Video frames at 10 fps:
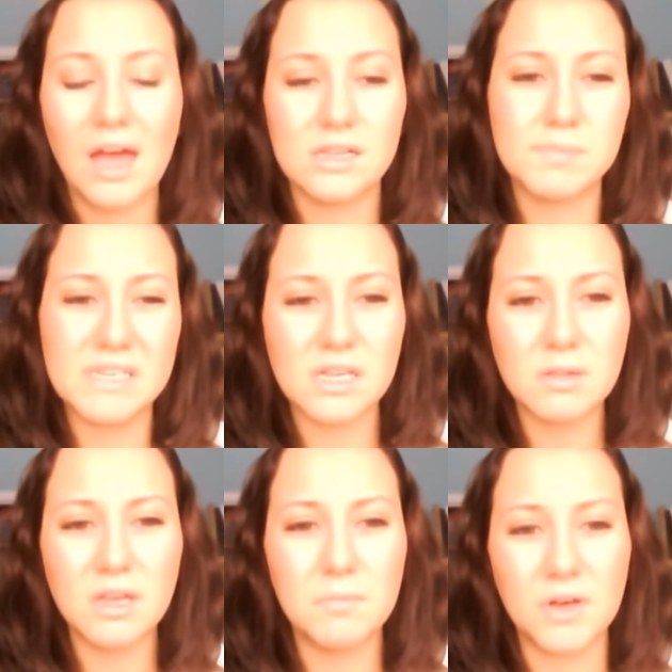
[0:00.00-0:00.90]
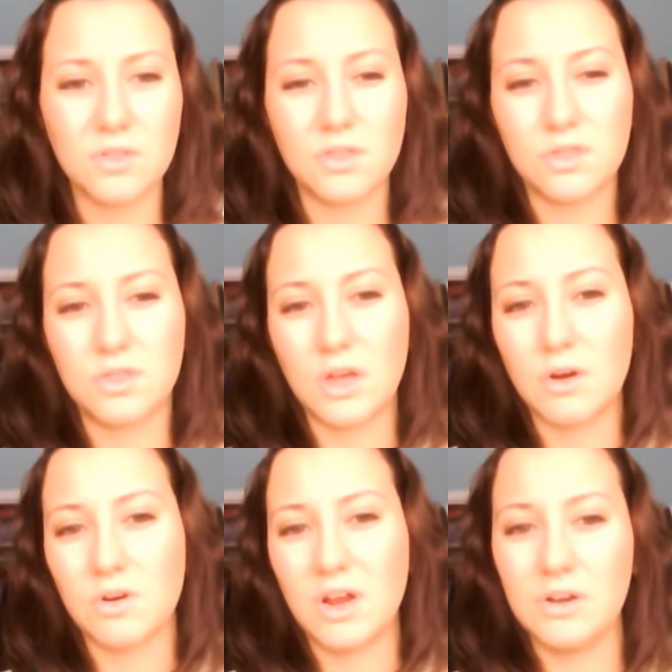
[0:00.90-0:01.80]
And it's basically about
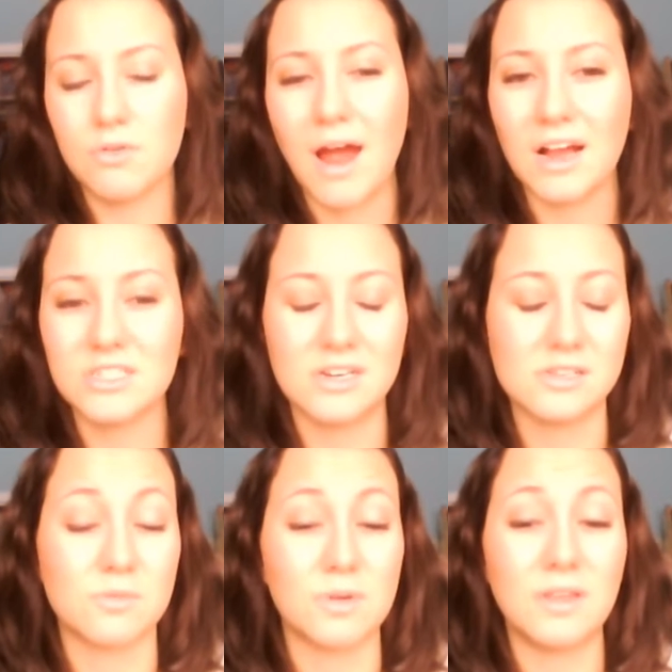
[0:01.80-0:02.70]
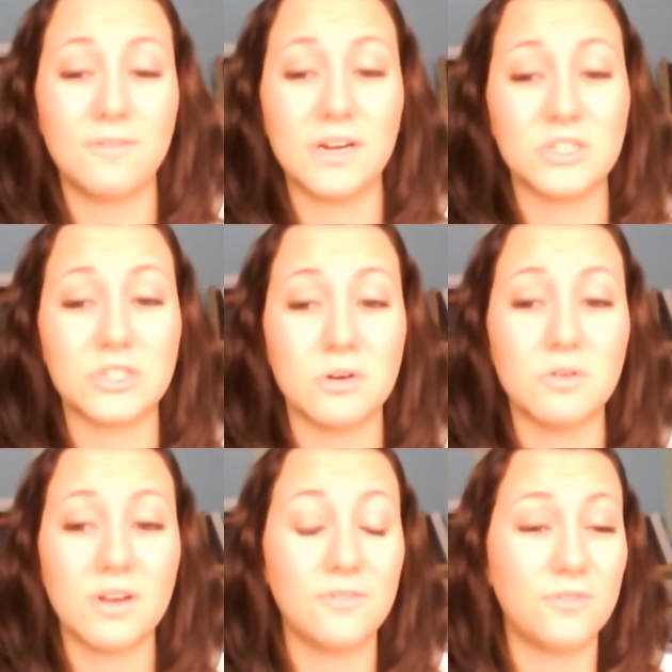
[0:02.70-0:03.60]
their interaction. It's a really funny show.